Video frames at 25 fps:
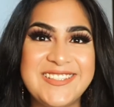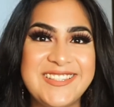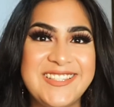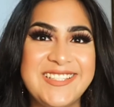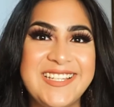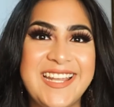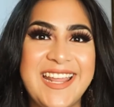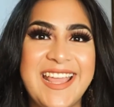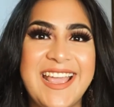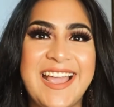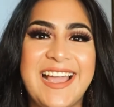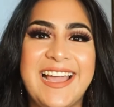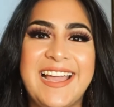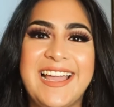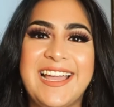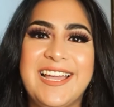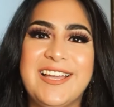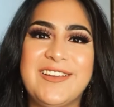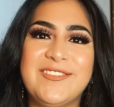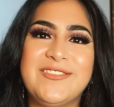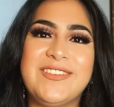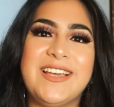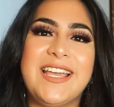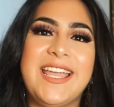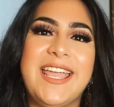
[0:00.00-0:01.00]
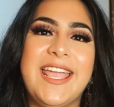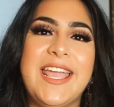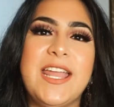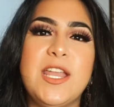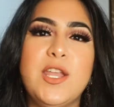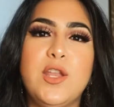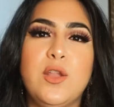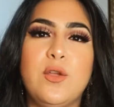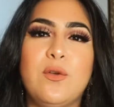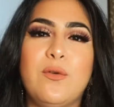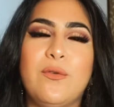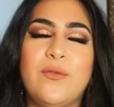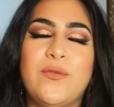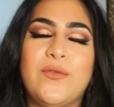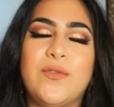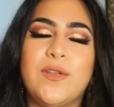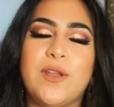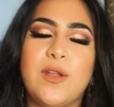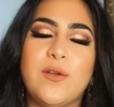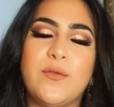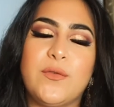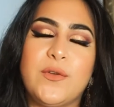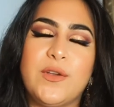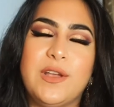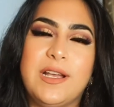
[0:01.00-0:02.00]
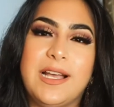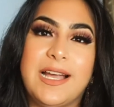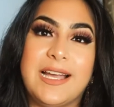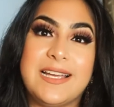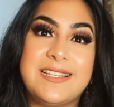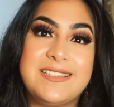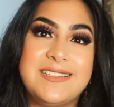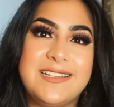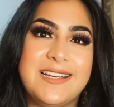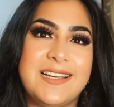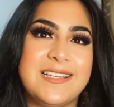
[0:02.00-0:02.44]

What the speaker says: Today I have a new video for you guys.